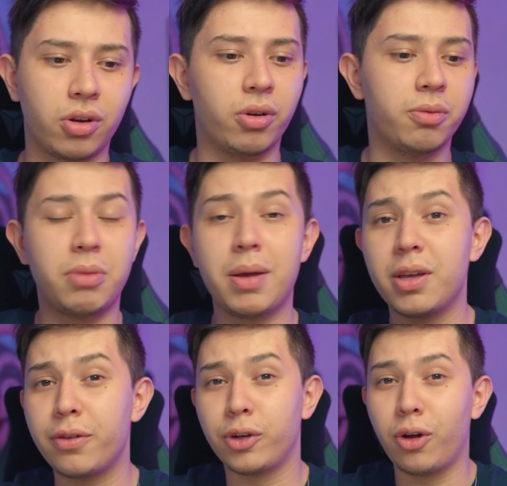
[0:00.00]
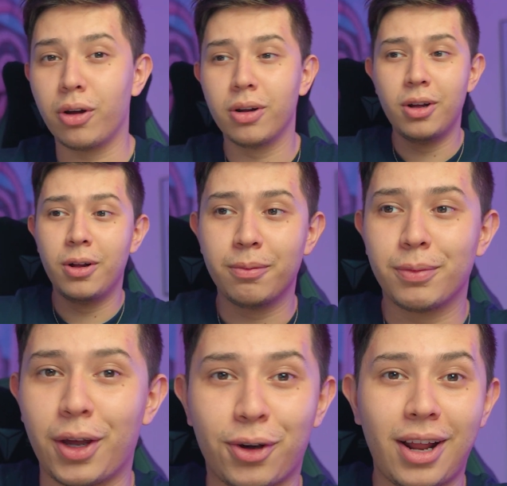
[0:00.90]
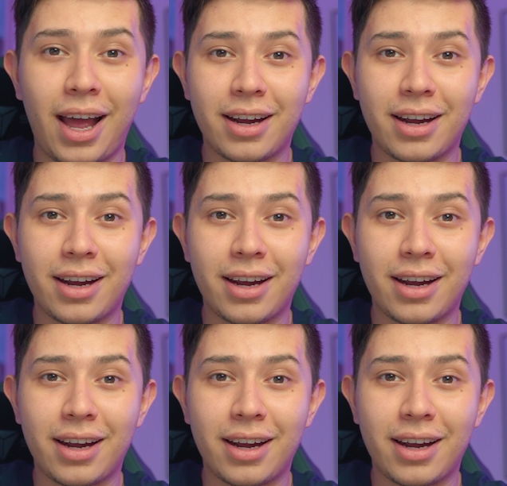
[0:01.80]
So maybe if you're not that good at